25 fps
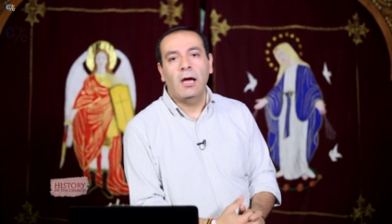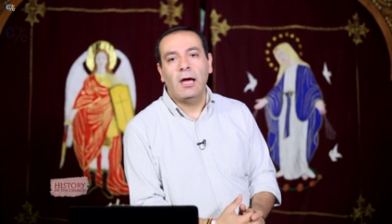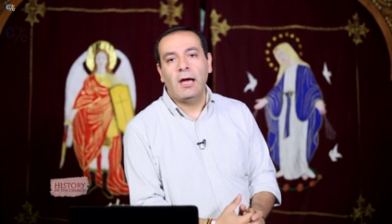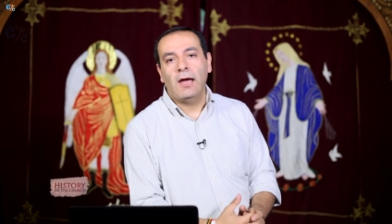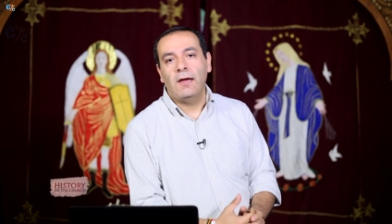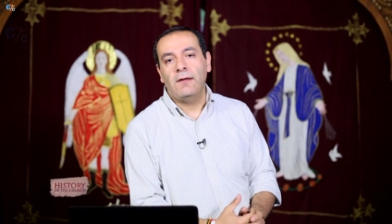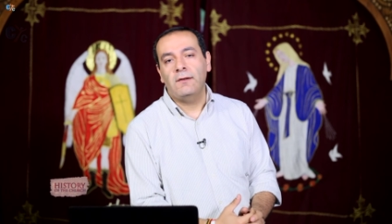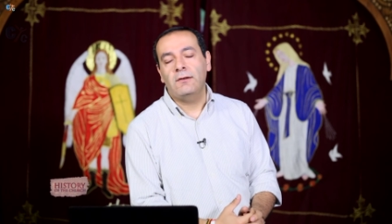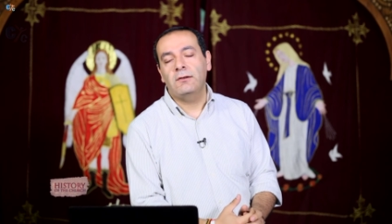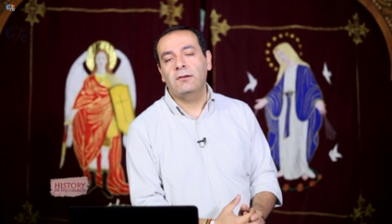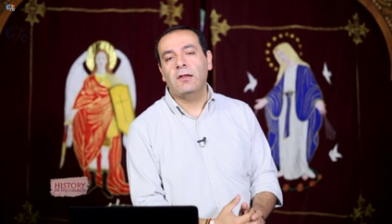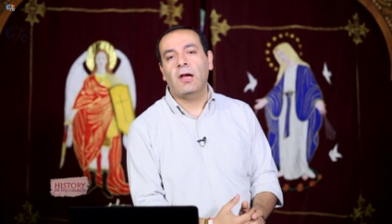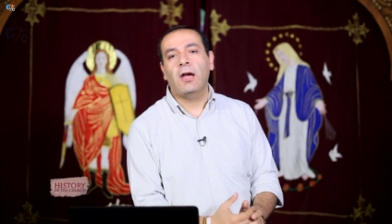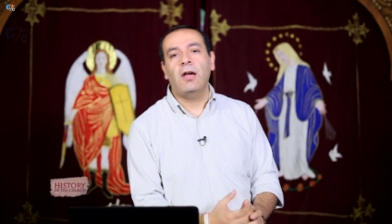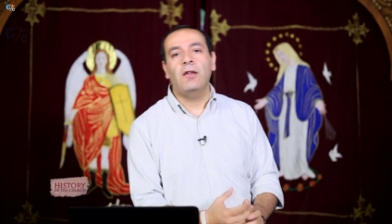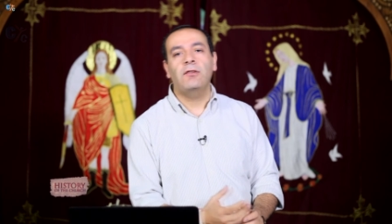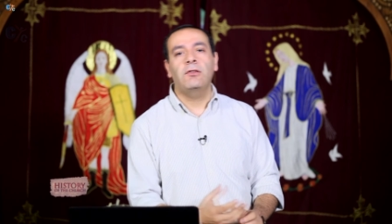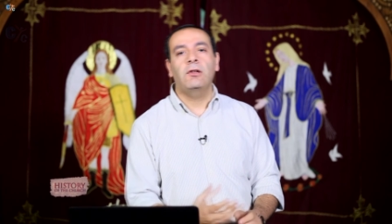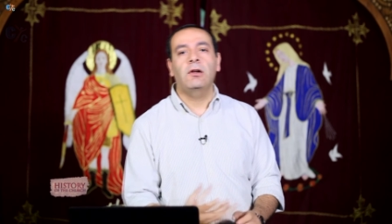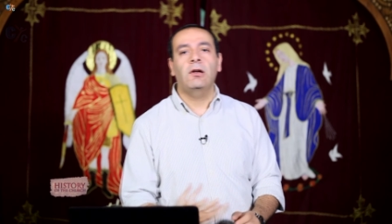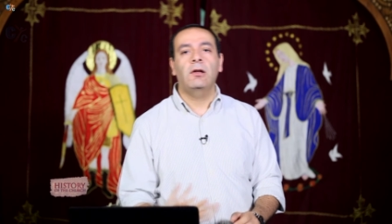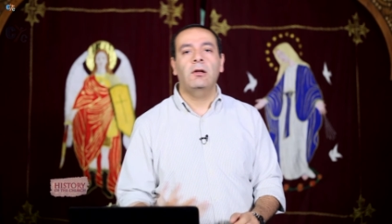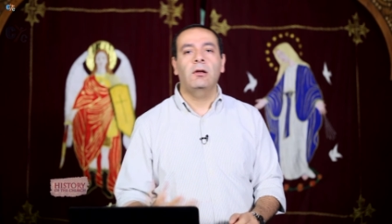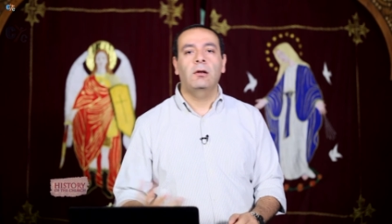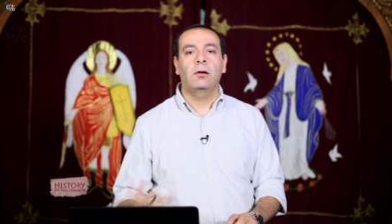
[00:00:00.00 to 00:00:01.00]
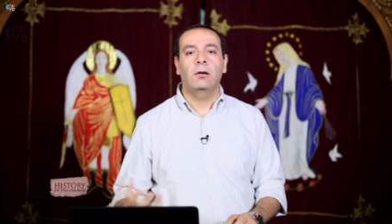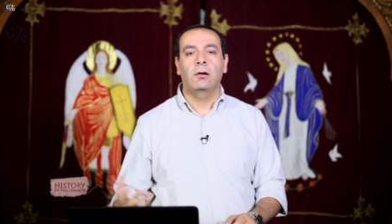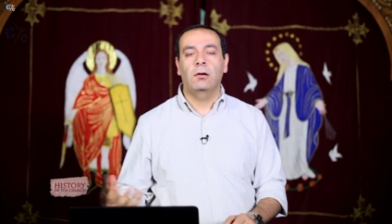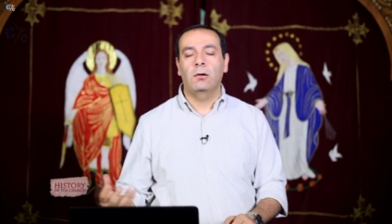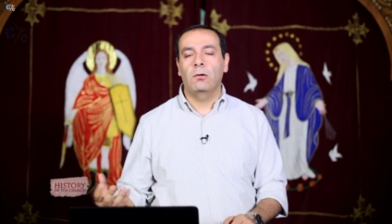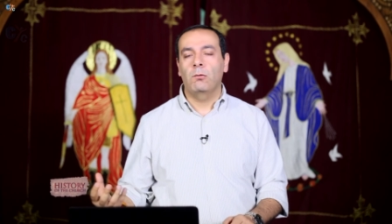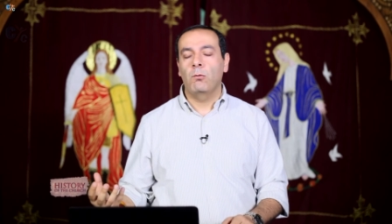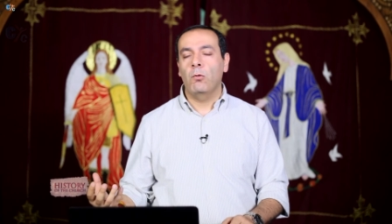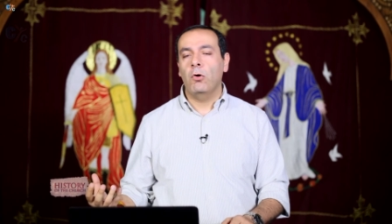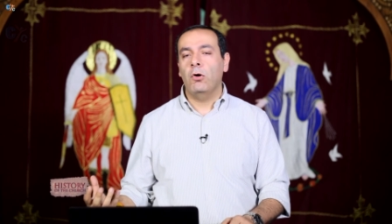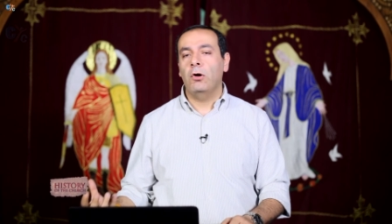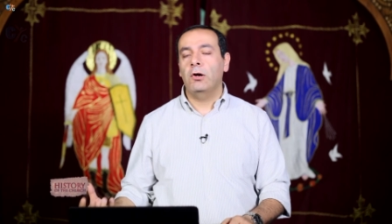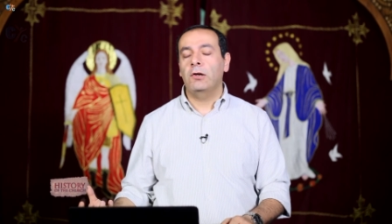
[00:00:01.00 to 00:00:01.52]
and the other
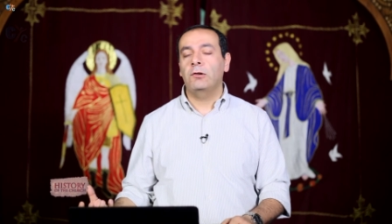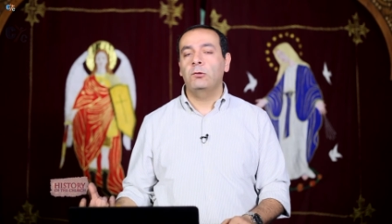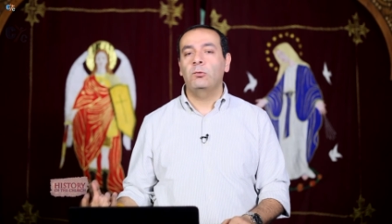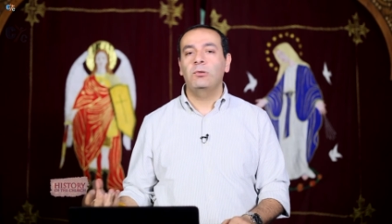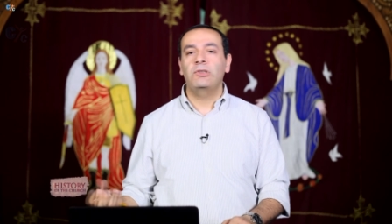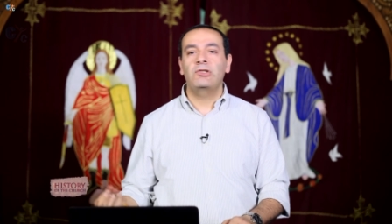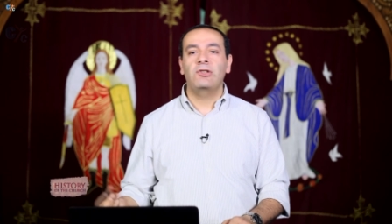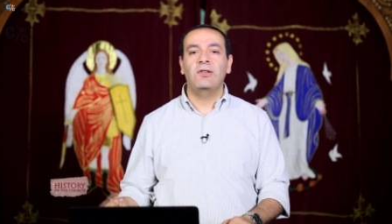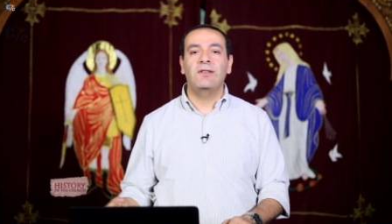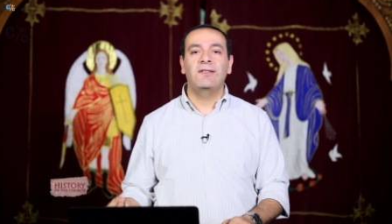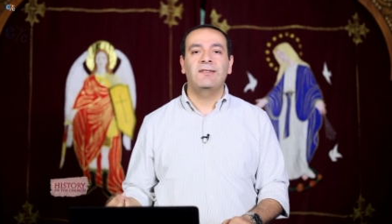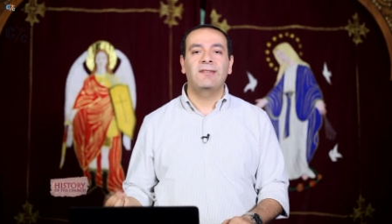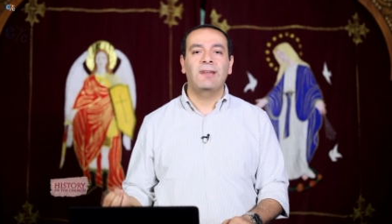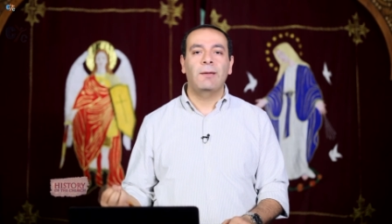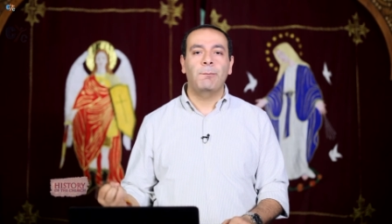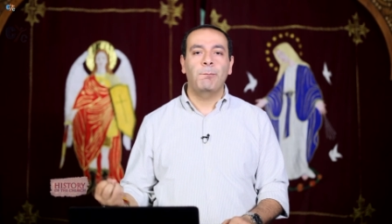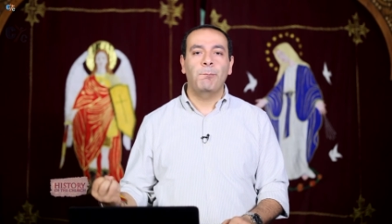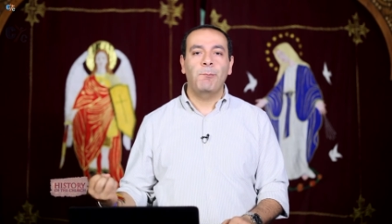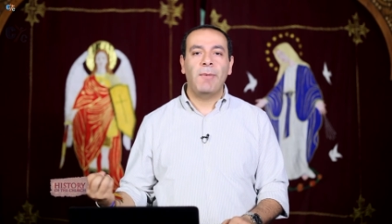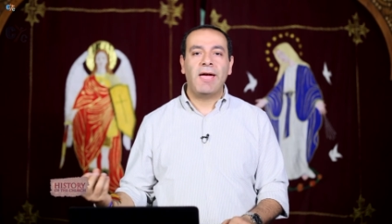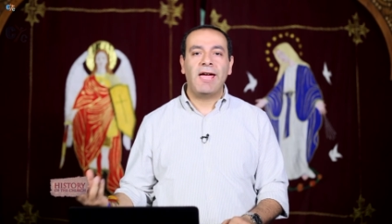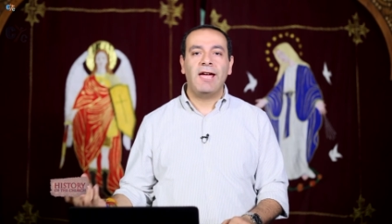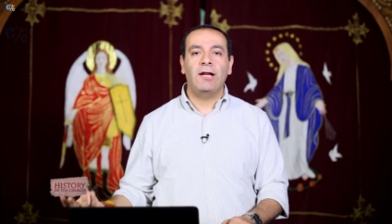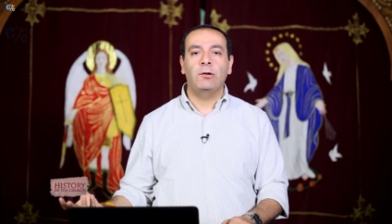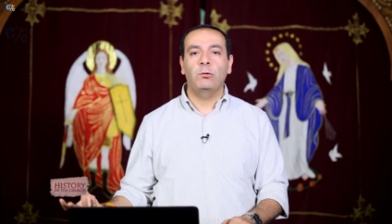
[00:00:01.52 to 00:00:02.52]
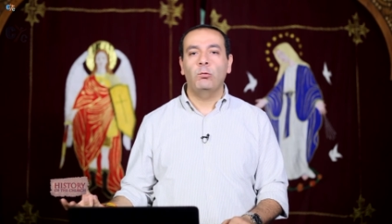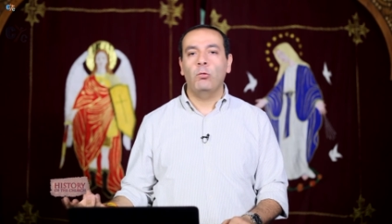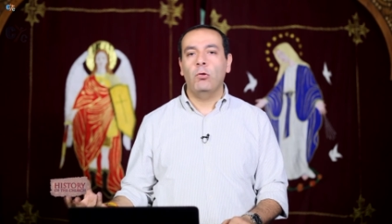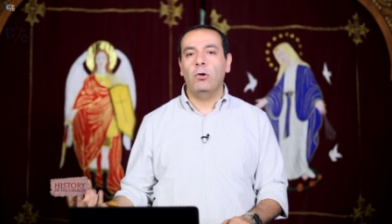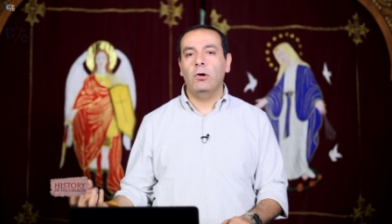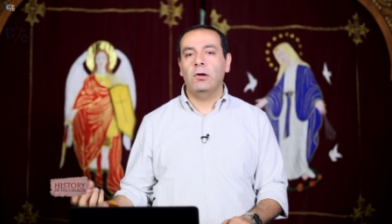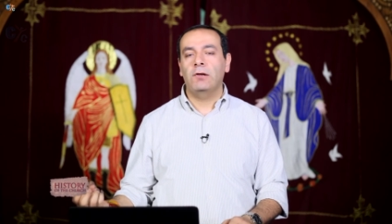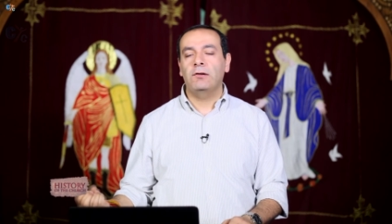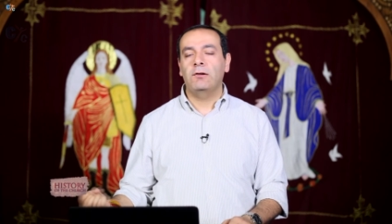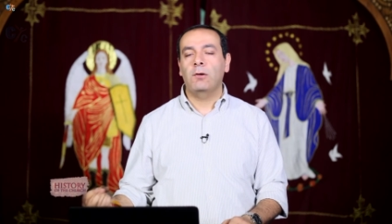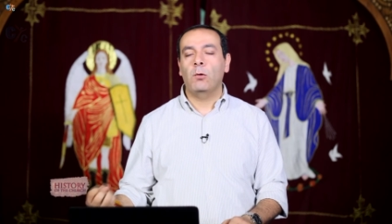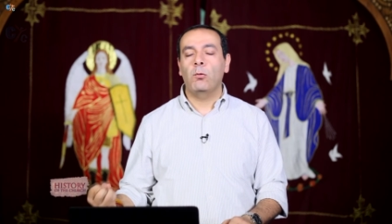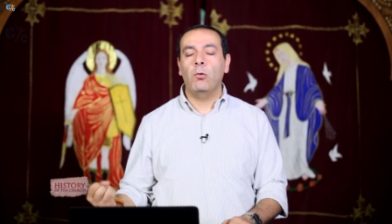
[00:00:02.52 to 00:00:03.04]
world, which is the bad
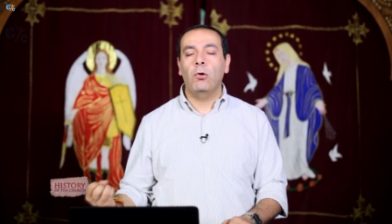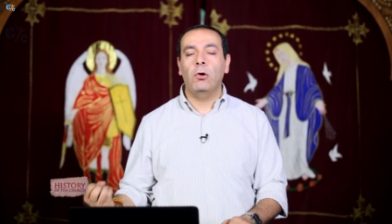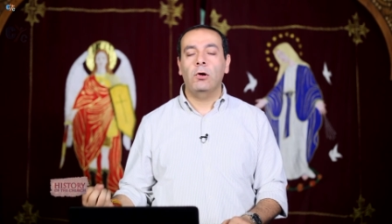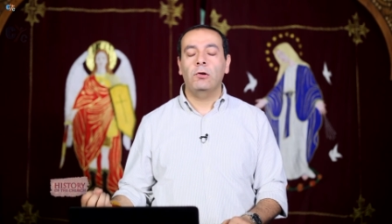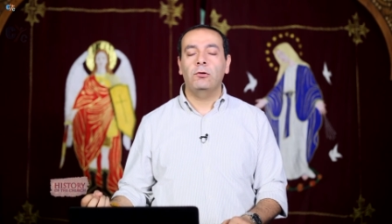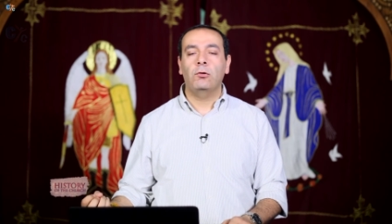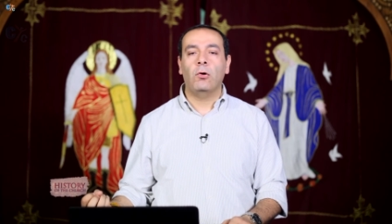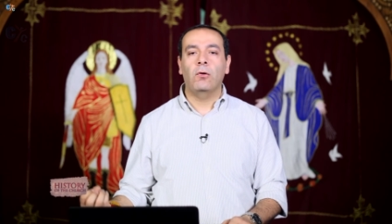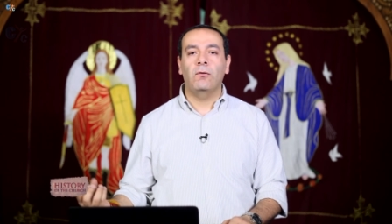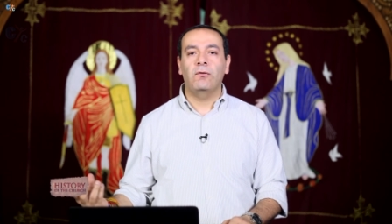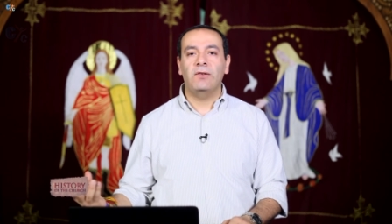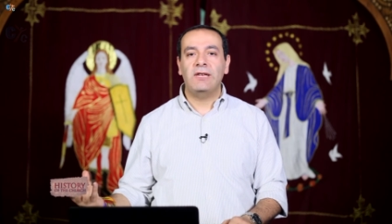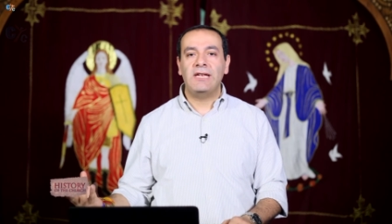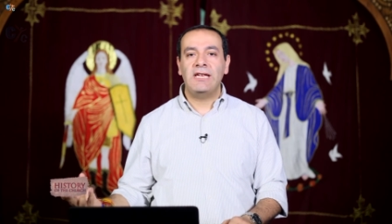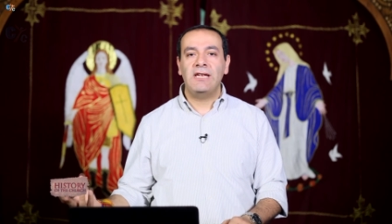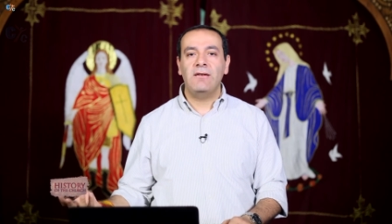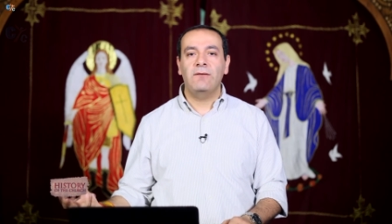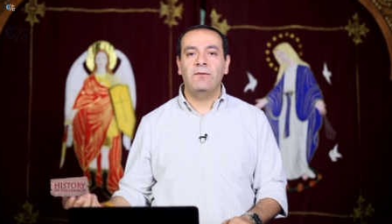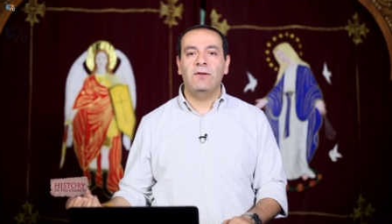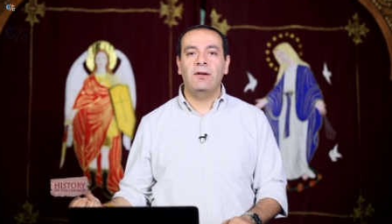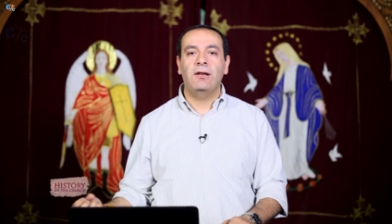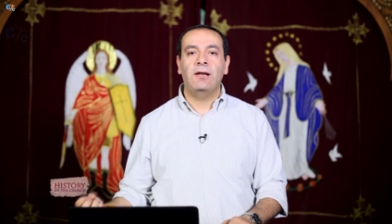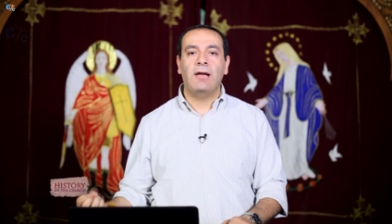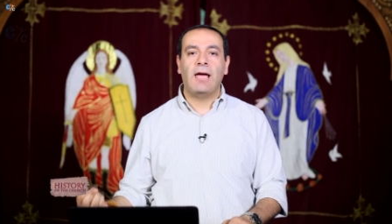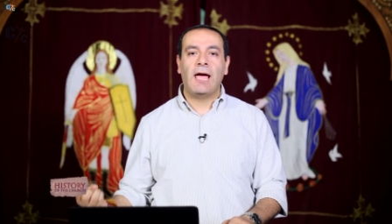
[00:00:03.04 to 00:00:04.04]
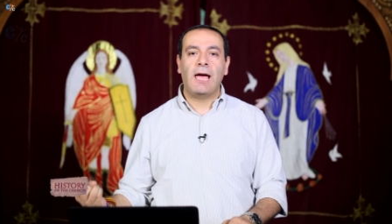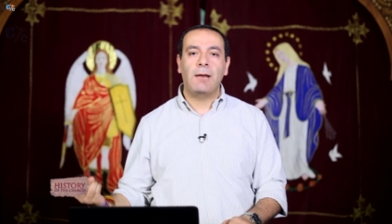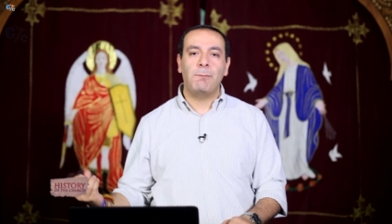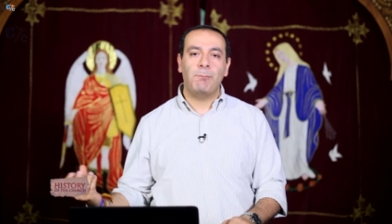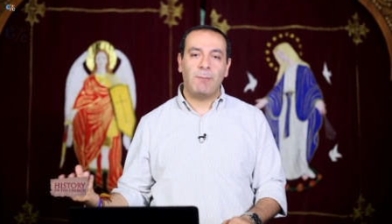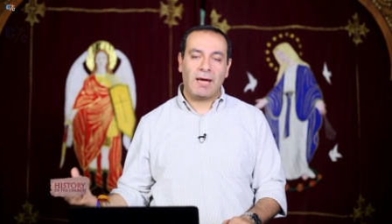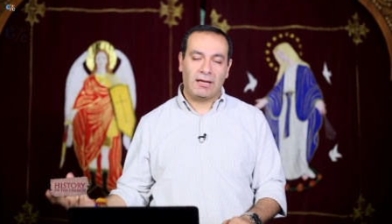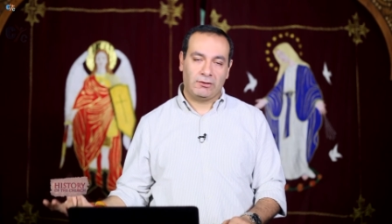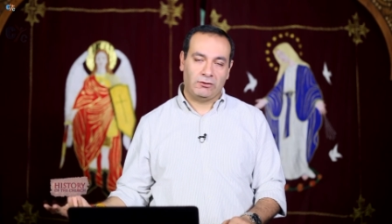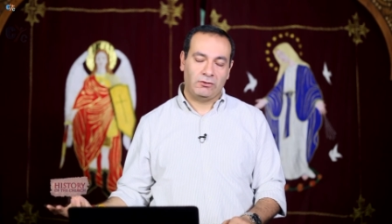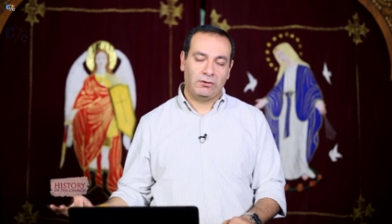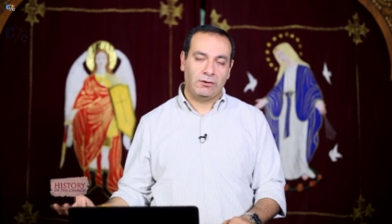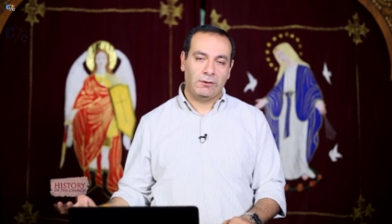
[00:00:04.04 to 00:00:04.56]
world, the world of evil and
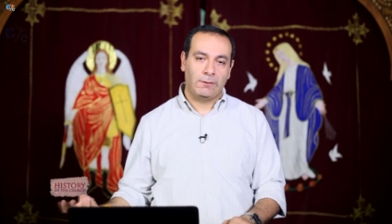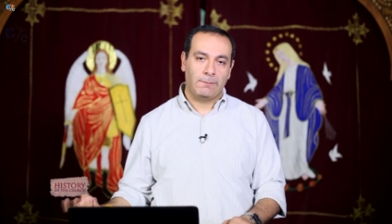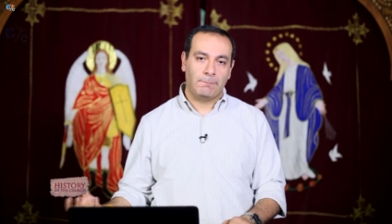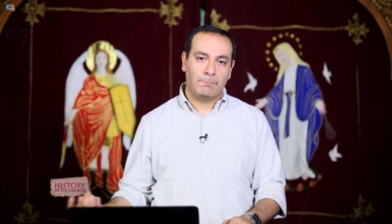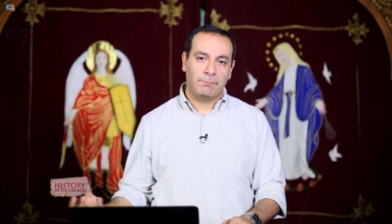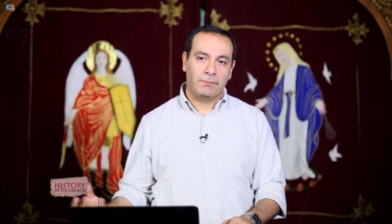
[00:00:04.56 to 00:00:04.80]
matter.